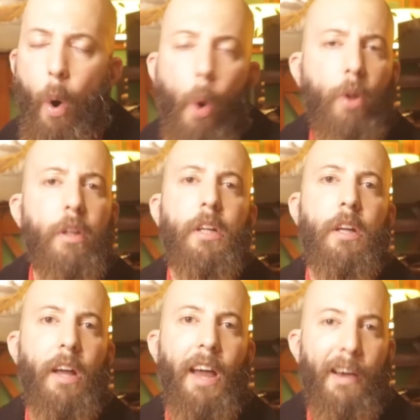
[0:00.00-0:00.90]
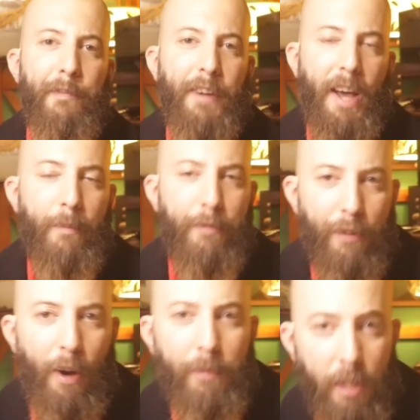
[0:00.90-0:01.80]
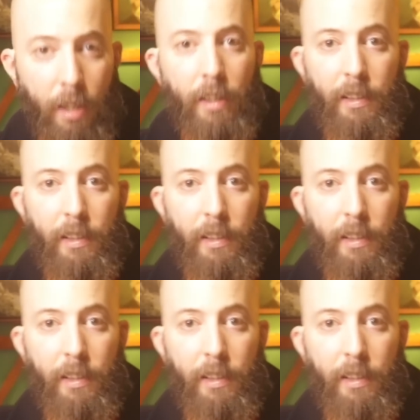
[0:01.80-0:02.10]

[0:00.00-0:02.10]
only have come from